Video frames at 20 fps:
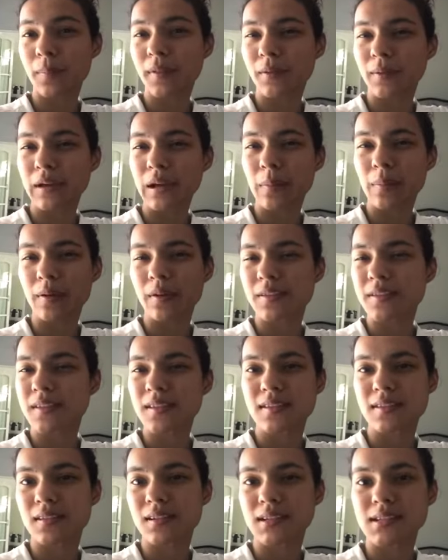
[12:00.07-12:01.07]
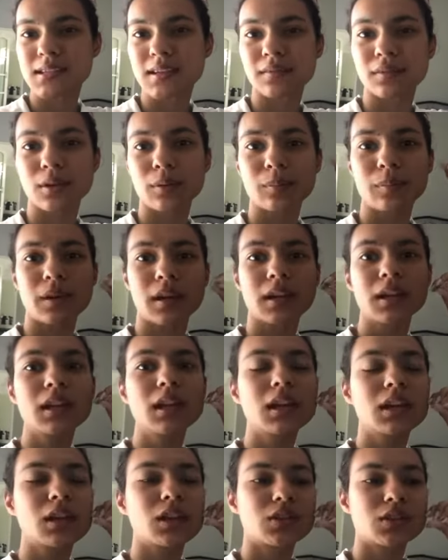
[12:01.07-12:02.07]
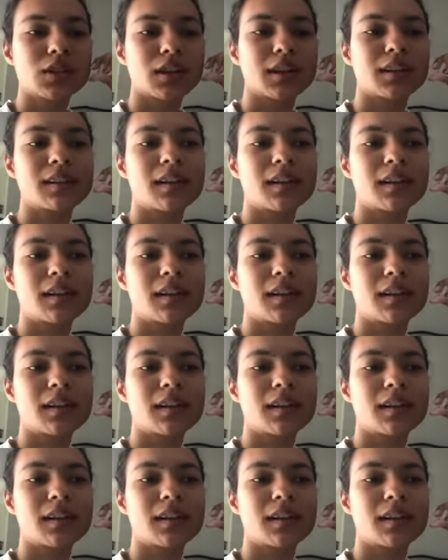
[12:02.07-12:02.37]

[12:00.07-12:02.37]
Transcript: I wake up about 6:37, but today